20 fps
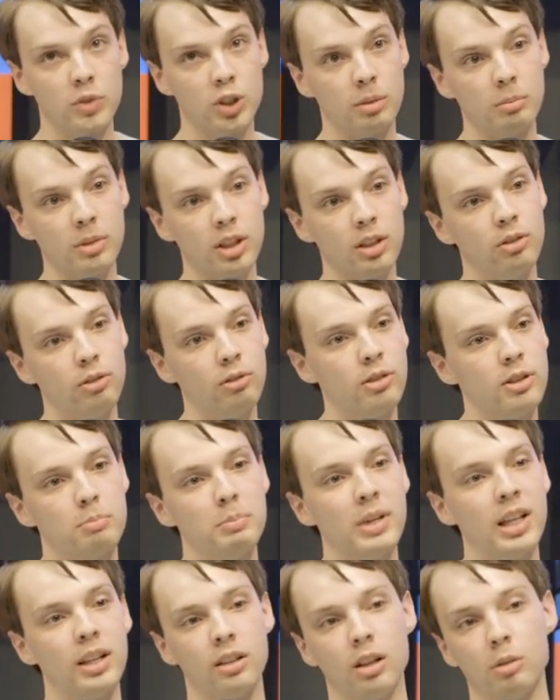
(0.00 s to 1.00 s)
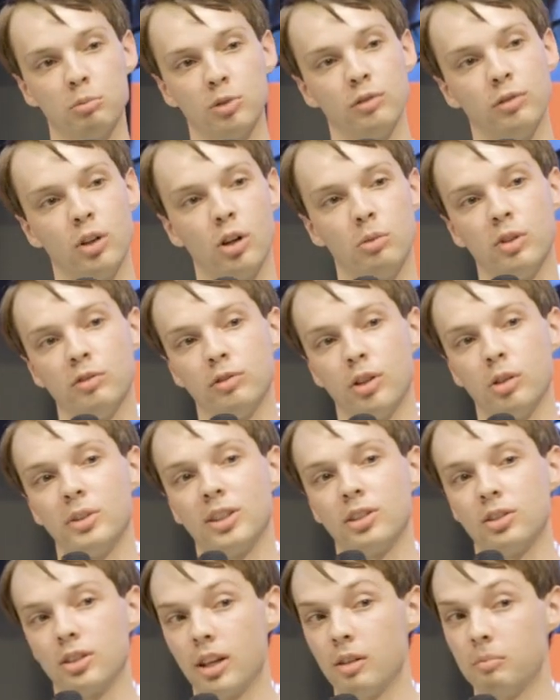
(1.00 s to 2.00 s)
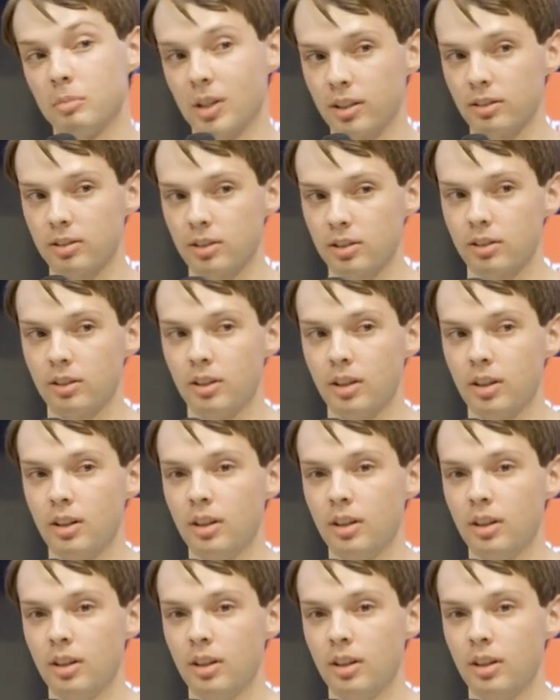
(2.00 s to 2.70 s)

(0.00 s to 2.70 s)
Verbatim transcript: somebody who has made a number of homophobic statements